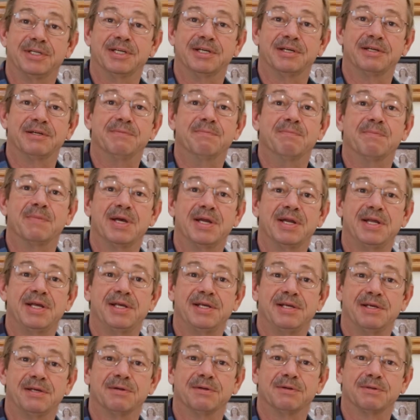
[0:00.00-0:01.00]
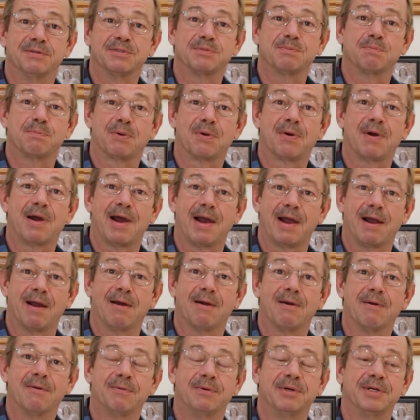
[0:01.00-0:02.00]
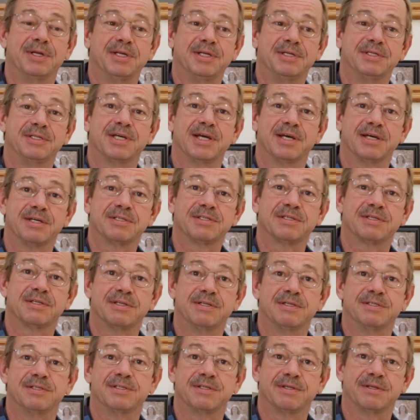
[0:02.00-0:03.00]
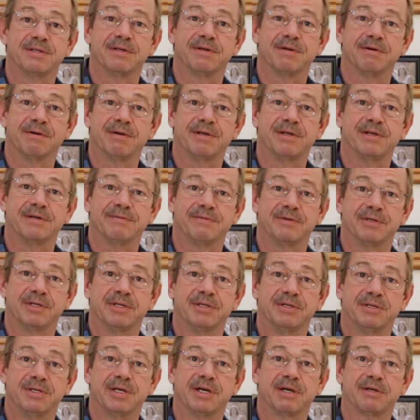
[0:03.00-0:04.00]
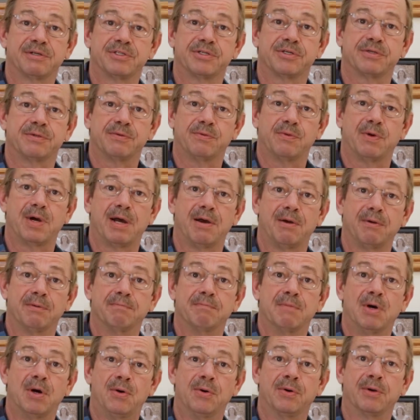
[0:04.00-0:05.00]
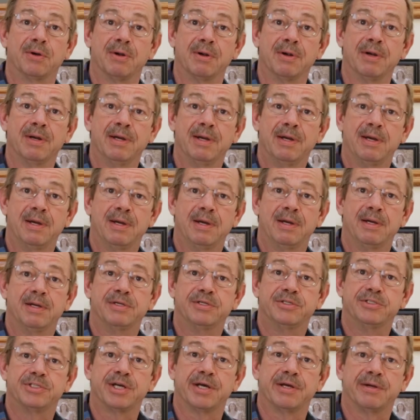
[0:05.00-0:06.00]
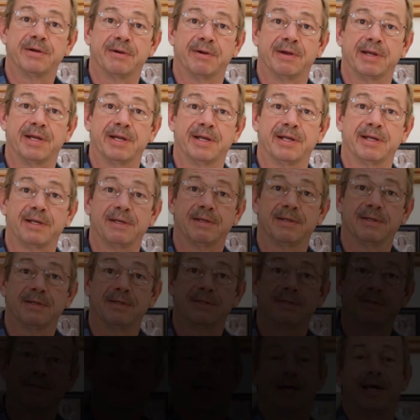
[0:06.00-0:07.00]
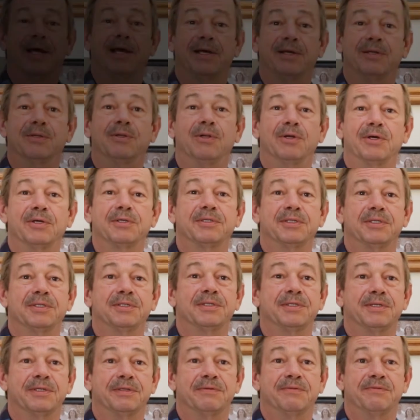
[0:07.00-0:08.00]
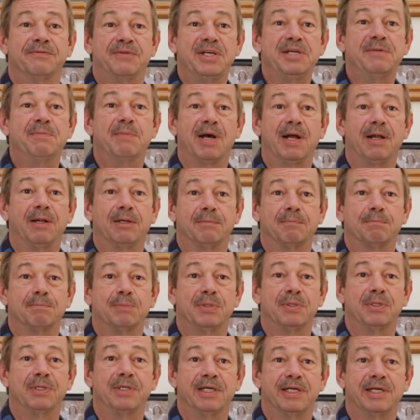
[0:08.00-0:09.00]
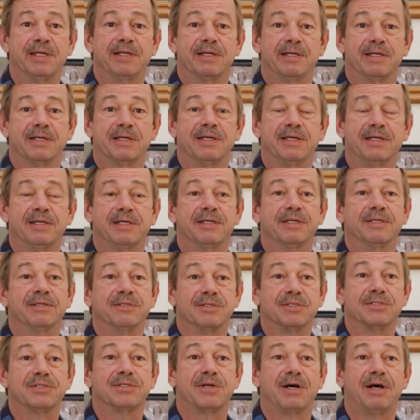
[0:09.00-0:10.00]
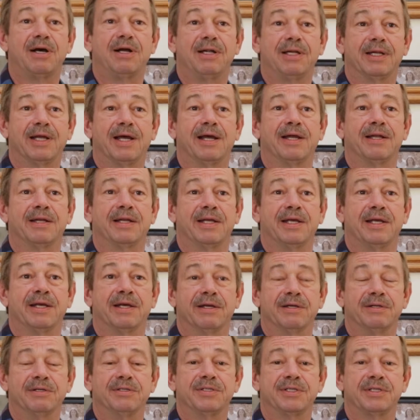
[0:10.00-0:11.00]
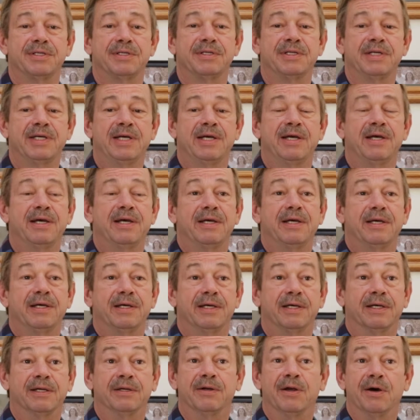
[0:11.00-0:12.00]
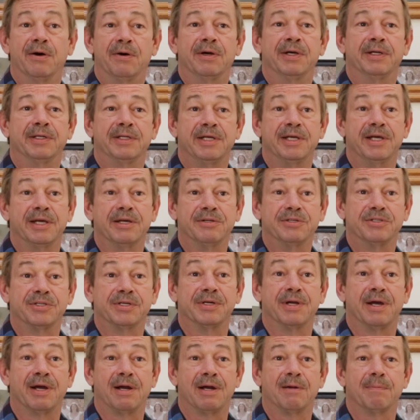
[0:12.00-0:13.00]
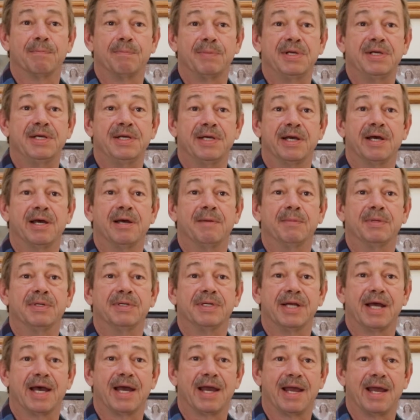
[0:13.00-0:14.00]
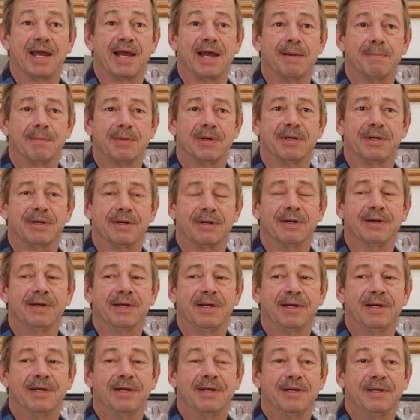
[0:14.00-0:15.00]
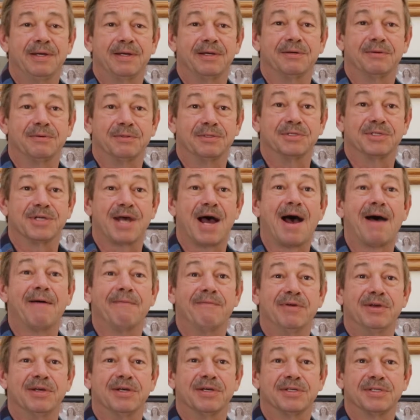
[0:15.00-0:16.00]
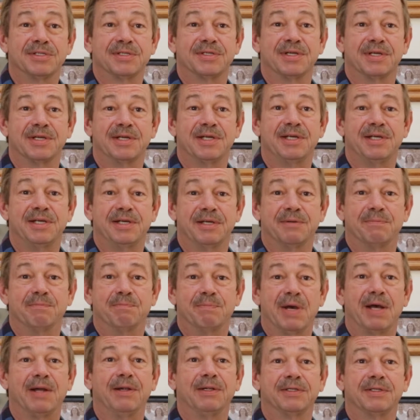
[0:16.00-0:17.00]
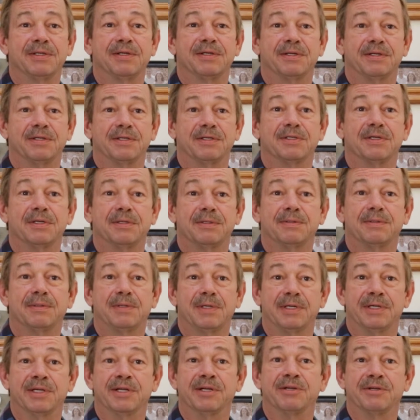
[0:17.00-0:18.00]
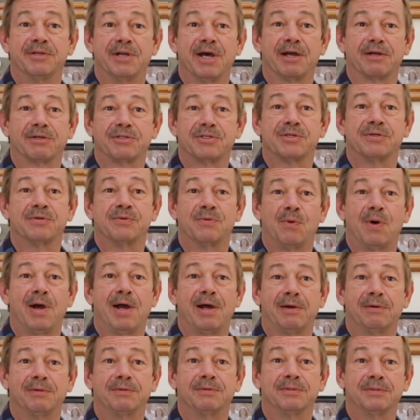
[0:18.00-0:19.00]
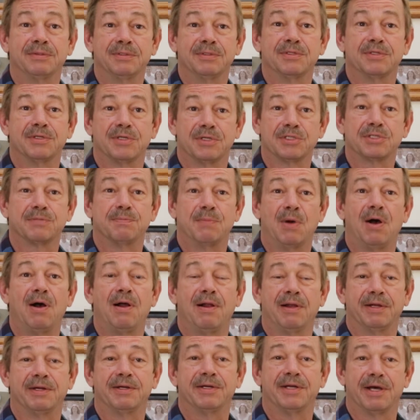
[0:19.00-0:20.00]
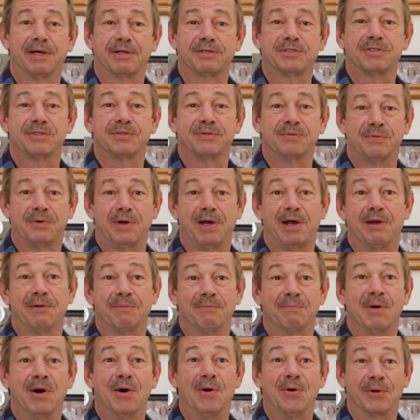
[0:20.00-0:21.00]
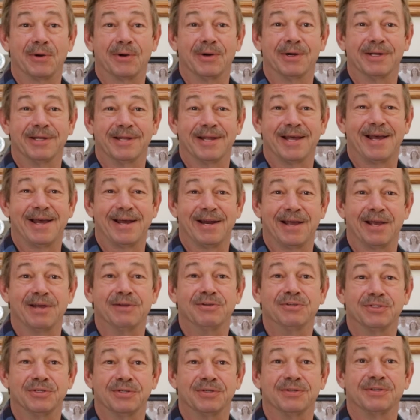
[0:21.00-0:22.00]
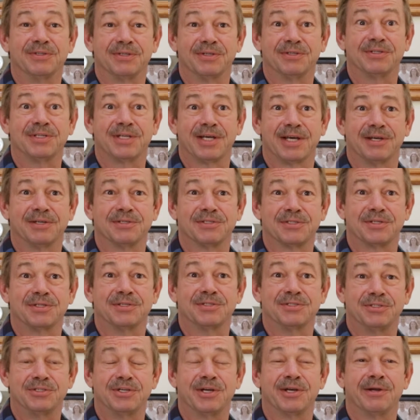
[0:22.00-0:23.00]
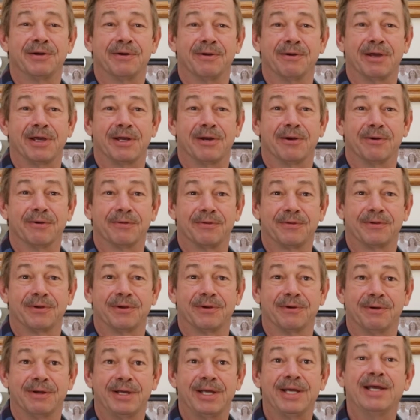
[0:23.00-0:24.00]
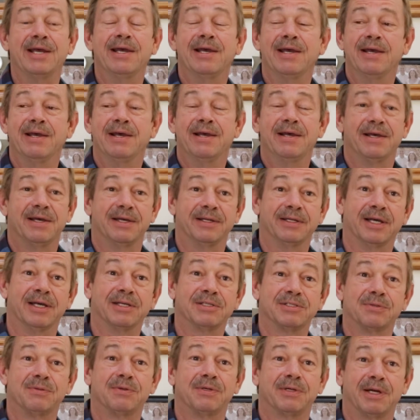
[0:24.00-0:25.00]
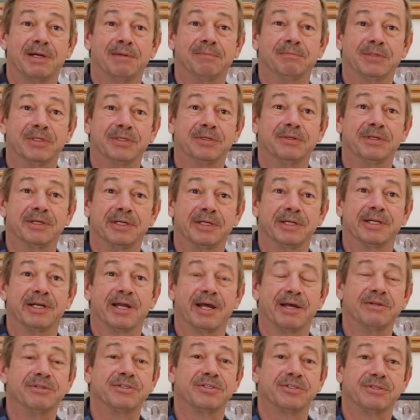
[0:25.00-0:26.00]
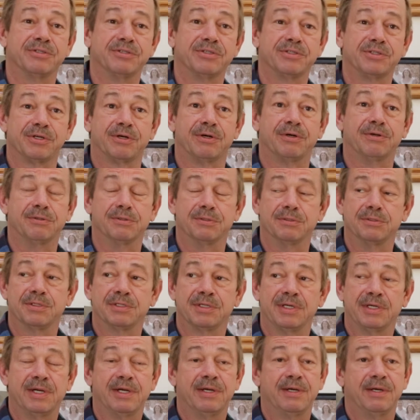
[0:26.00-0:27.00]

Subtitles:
did many years prior when he tested his theory of an induction wound motor generating. I had looked at the V-belt pulley that he had installed on the engine, and knowing the engine RPM and diameter, it was obvious that he had belted an induction wound, small induction wound motor to that engine to test his generator theory. And that's what I'm doing at engine shows